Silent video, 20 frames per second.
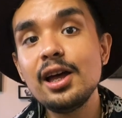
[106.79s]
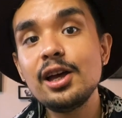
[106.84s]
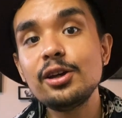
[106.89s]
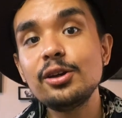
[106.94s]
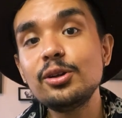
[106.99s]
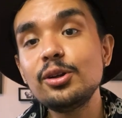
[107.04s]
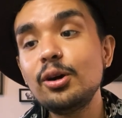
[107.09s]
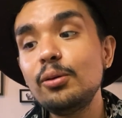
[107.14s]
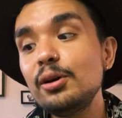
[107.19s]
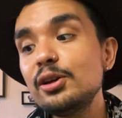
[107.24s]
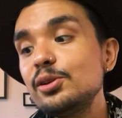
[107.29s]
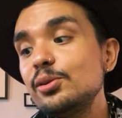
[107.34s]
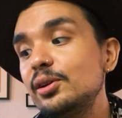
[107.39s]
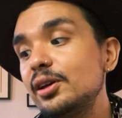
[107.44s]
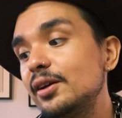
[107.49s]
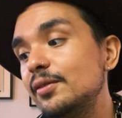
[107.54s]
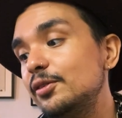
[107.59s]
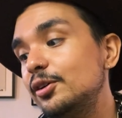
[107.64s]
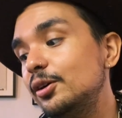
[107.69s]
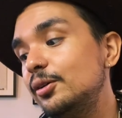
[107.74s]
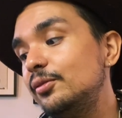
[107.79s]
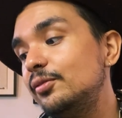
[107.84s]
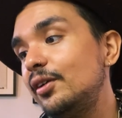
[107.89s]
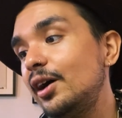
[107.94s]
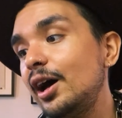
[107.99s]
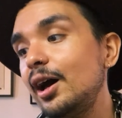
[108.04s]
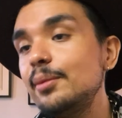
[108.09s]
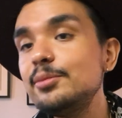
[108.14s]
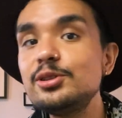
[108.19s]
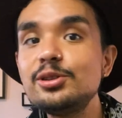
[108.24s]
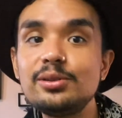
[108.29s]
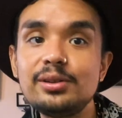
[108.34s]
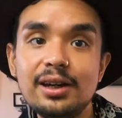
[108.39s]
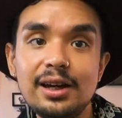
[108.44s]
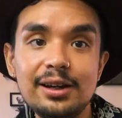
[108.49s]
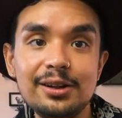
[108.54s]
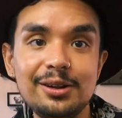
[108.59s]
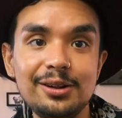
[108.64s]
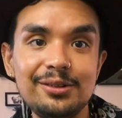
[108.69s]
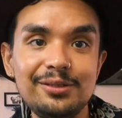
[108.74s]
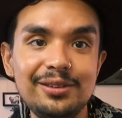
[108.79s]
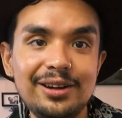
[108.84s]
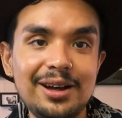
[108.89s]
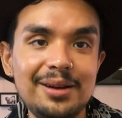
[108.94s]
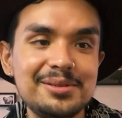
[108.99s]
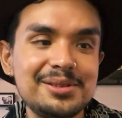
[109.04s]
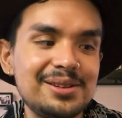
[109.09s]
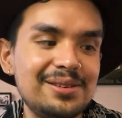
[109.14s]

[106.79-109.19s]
You know, when you give good vibes, you get good vibes.